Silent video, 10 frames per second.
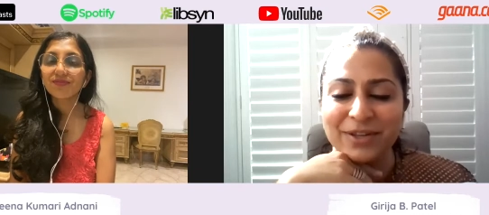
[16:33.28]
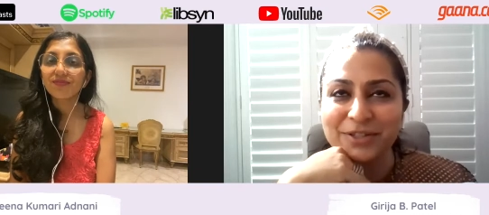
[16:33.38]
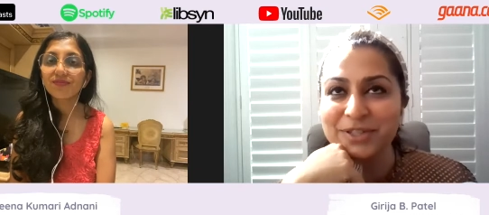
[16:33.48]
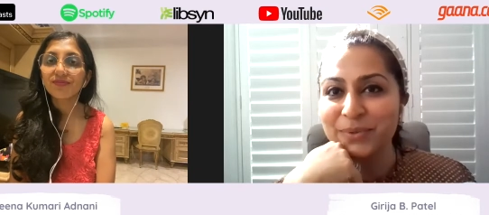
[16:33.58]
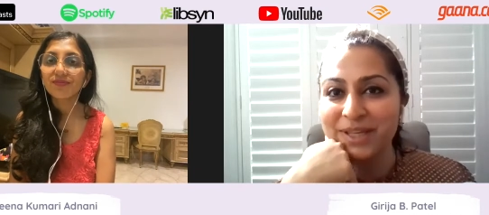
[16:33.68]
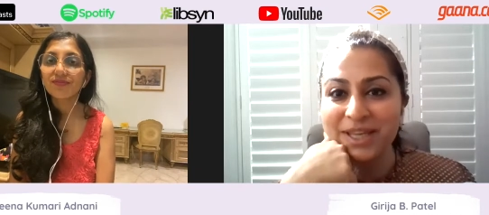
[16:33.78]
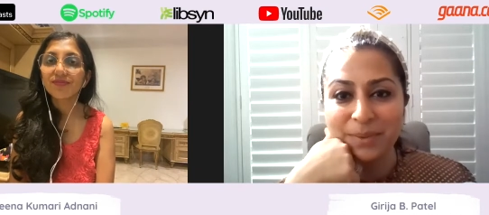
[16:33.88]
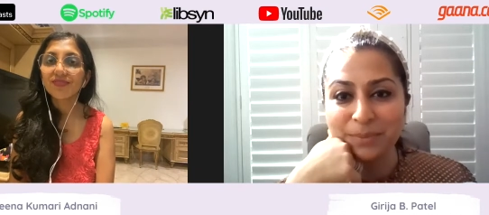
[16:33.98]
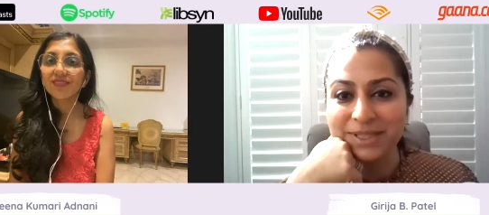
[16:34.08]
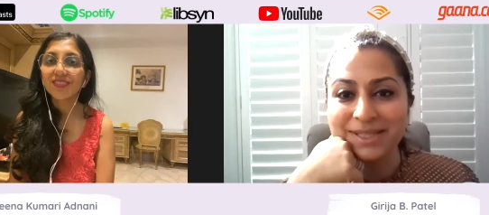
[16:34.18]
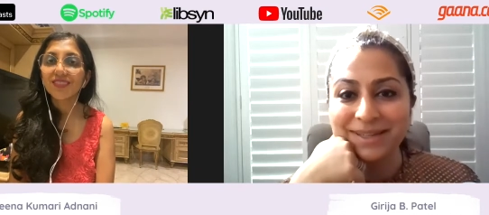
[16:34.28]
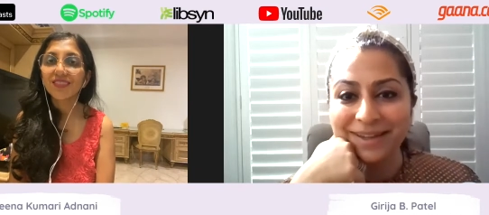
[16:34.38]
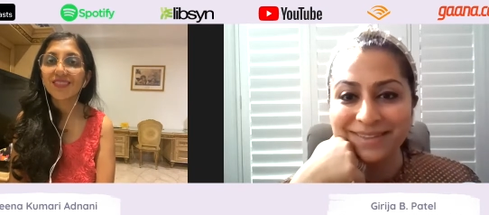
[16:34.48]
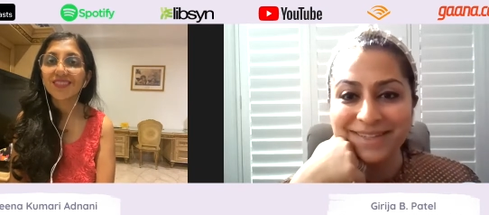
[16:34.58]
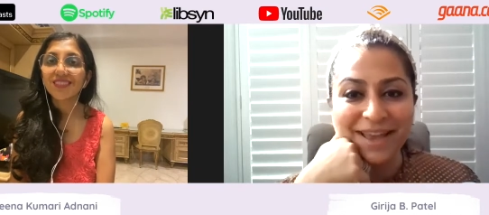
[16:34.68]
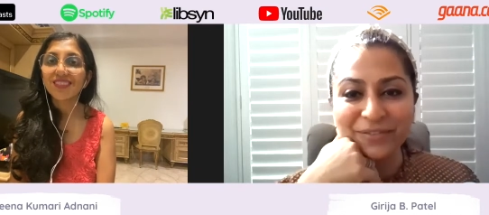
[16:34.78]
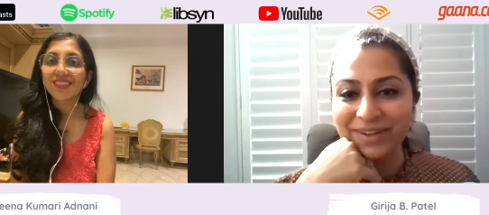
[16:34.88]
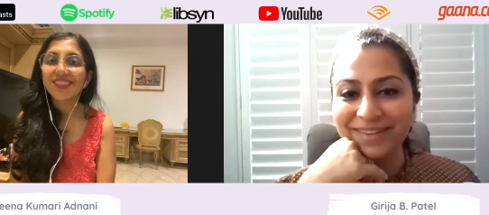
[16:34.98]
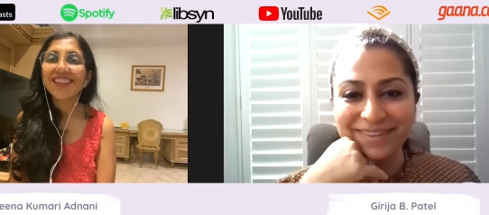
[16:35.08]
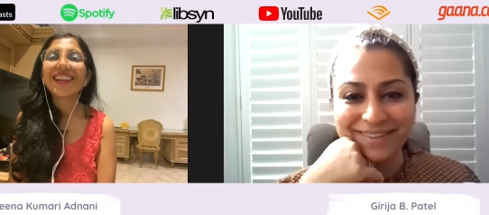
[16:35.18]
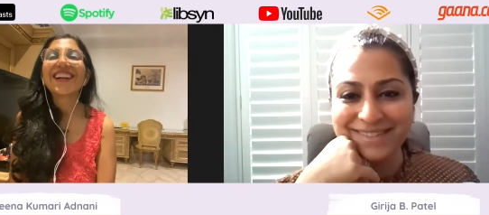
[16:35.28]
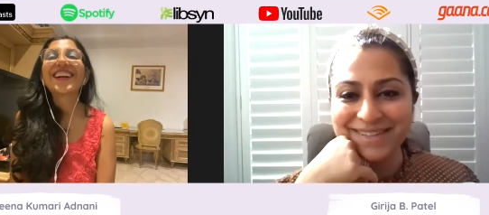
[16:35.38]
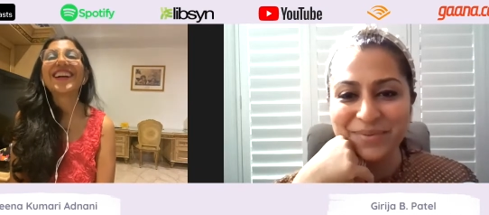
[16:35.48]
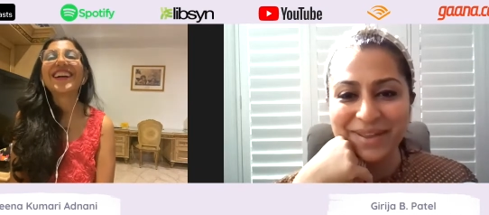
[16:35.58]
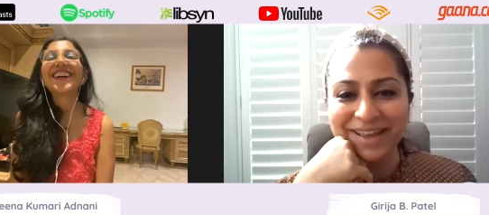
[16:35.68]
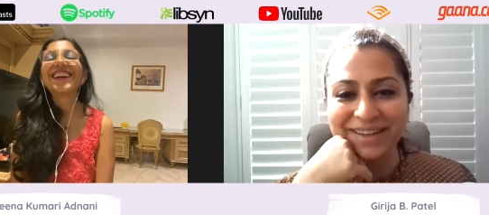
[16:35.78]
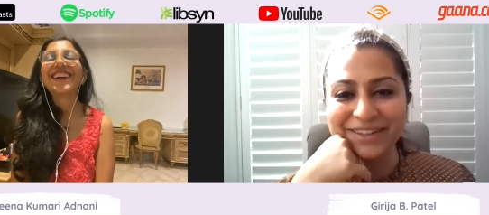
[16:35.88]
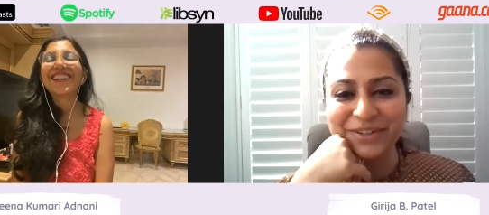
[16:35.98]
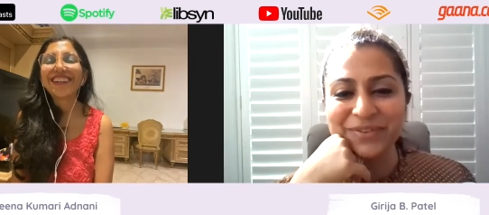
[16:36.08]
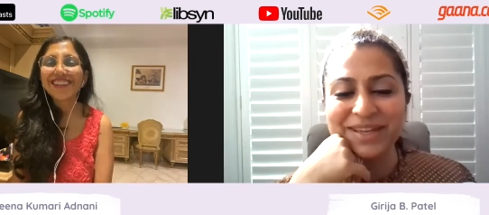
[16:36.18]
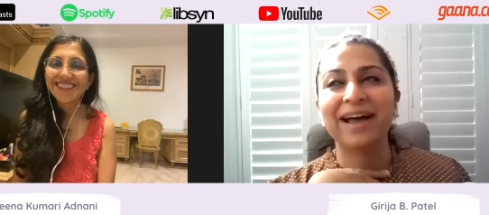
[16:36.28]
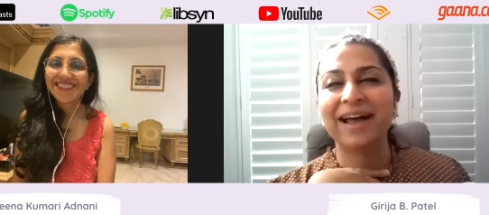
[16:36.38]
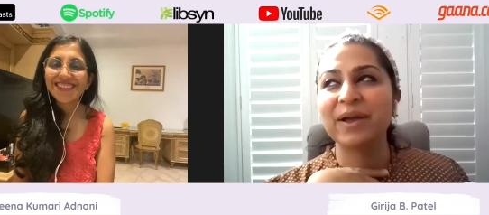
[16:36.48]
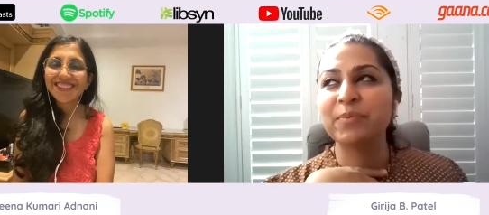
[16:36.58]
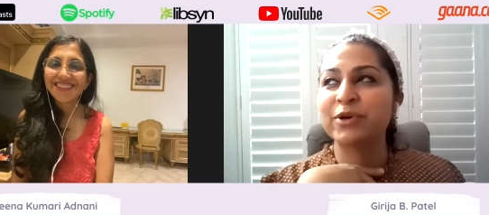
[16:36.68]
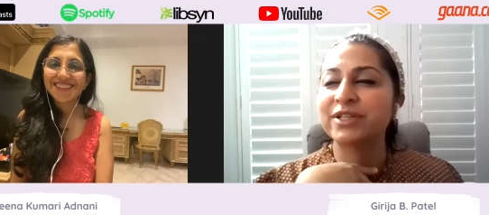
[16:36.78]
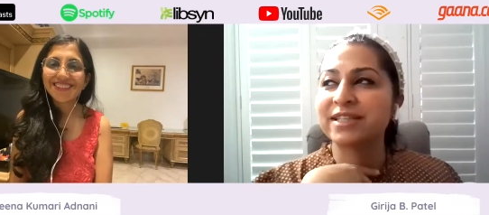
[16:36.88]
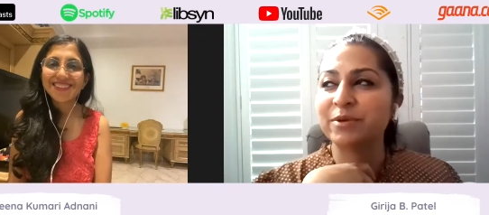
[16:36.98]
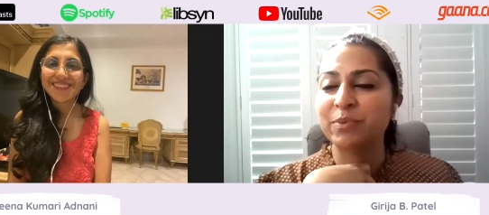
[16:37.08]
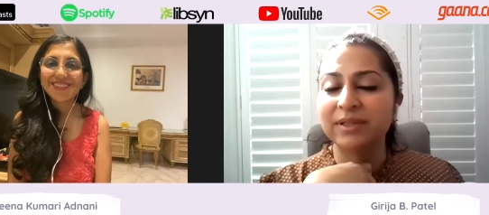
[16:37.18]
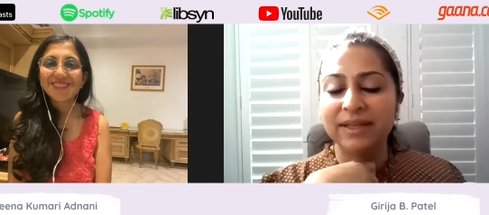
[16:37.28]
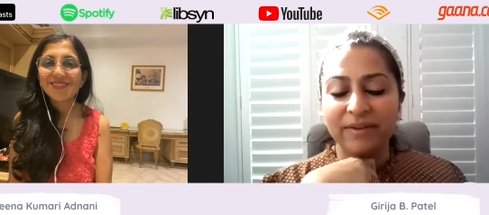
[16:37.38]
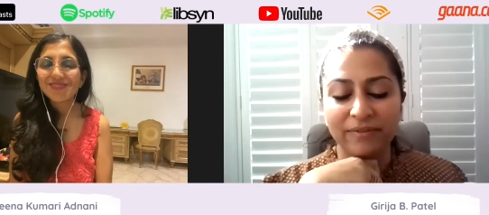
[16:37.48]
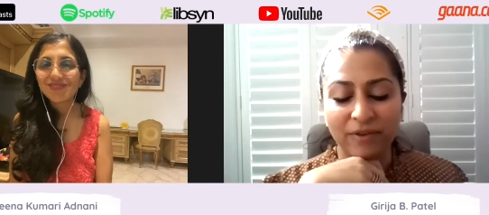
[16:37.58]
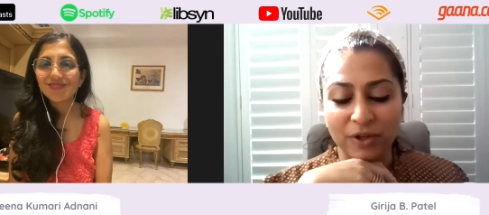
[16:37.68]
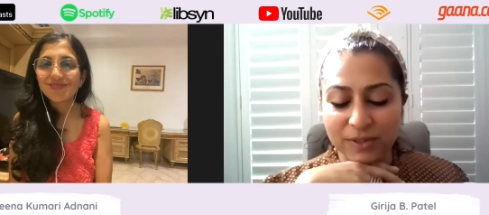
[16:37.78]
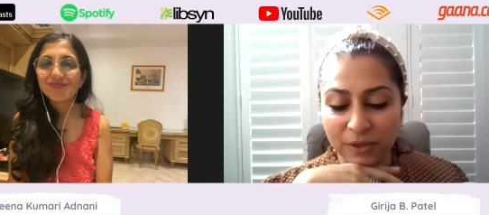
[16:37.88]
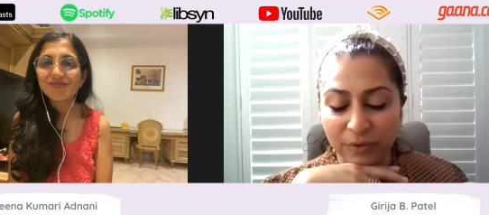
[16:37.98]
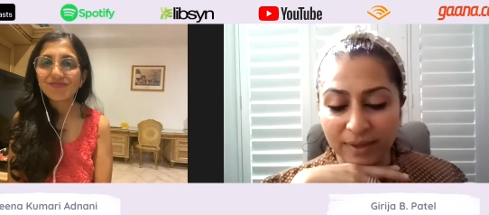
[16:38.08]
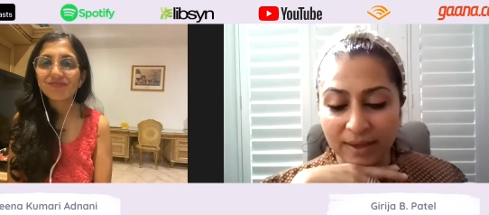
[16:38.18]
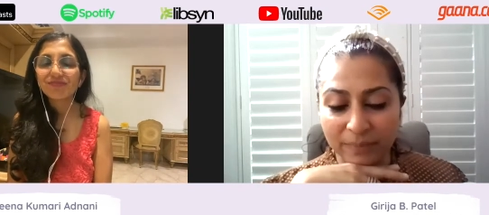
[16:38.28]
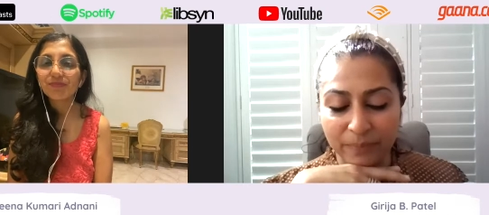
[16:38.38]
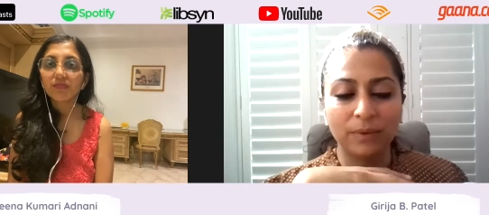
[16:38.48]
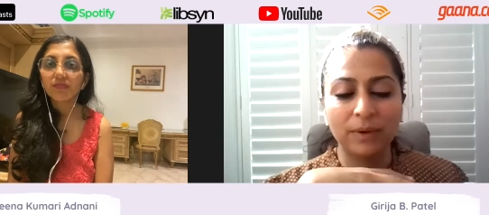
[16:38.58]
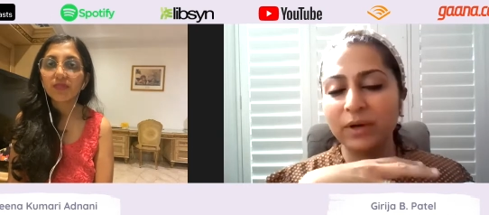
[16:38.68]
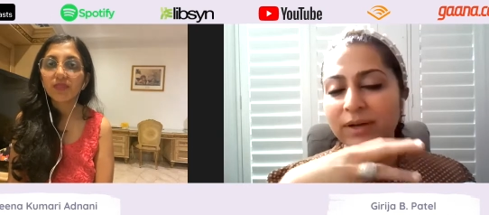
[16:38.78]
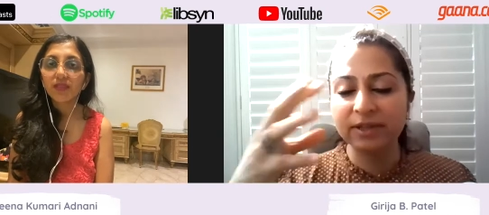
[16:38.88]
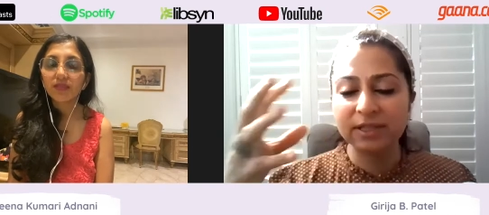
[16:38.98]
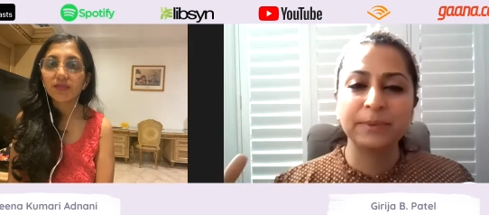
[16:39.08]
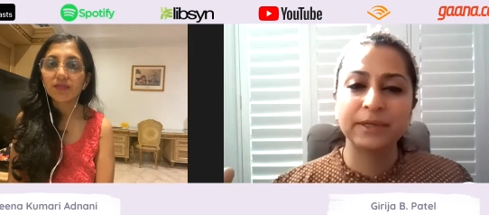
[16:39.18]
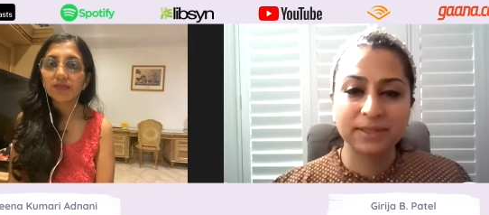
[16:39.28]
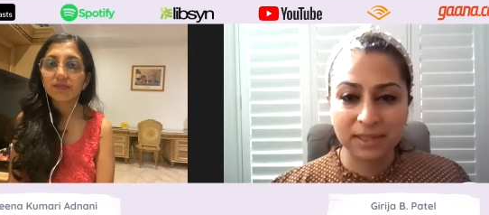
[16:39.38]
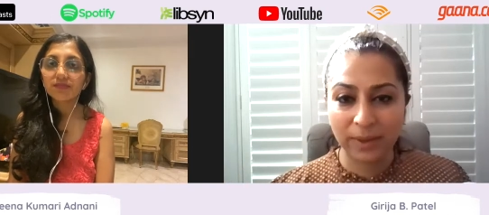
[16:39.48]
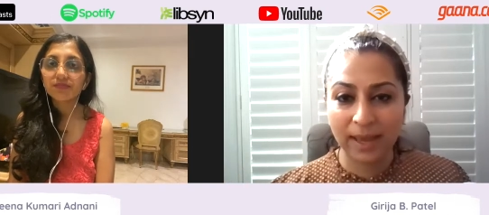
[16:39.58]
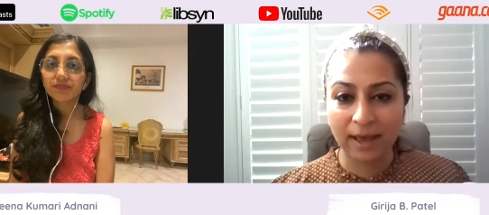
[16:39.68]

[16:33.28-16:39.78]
Speaker 1: and I just want to keep listening to everything that's coming out of you because I personally believe also that whatever experiences we have,